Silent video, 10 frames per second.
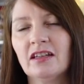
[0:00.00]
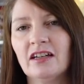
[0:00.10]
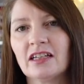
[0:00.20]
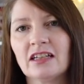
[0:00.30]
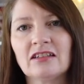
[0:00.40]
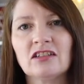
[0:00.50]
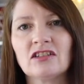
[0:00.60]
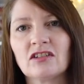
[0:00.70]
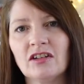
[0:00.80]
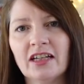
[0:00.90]
I guess I
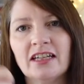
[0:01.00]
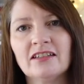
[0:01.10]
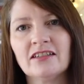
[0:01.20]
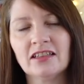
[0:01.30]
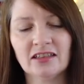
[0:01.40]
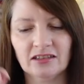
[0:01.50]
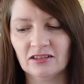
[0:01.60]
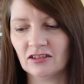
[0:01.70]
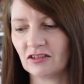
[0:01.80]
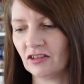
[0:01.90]
just got lazy and
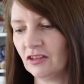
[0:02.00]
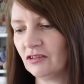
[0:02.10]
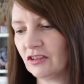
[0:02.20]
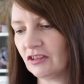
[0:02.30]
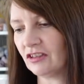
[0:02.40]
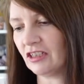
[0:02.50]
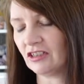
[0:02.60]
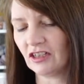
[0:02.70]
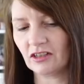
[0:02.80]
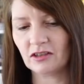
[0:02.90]
just got used to
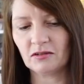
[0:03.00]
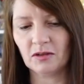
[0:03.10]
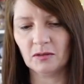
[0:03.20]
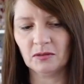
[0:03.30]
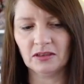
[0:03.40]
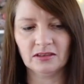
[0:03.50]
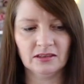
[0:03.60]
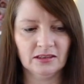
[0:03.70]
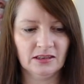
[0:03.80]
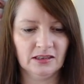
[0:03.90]
stitching through and
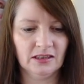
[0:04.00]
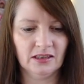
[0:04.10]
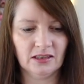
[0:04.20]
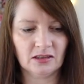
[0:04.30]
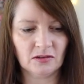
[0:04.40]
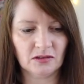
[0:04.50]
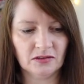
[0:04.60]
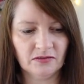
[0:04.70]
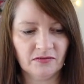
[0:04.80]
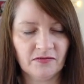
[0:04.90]
had
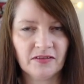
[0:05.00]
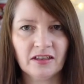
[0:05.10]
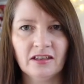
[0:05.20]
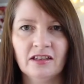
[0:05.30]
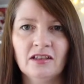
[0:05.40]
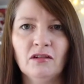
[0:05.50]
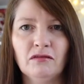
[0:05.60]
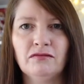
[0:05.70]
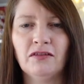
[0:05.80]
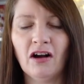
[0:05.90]
gone not
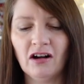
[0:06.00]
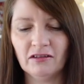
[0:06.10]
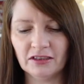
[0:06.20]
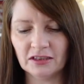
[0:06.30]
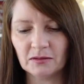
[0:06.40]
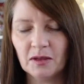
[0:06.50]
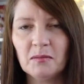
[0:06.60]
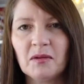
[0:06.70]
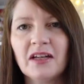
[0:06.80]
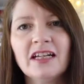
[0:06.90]
far into
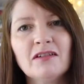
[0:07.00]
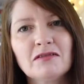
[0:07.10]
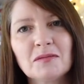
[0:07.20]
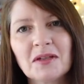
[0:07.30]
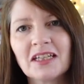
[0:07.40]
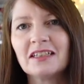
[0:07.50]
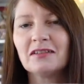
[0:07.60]
it, but enough to make it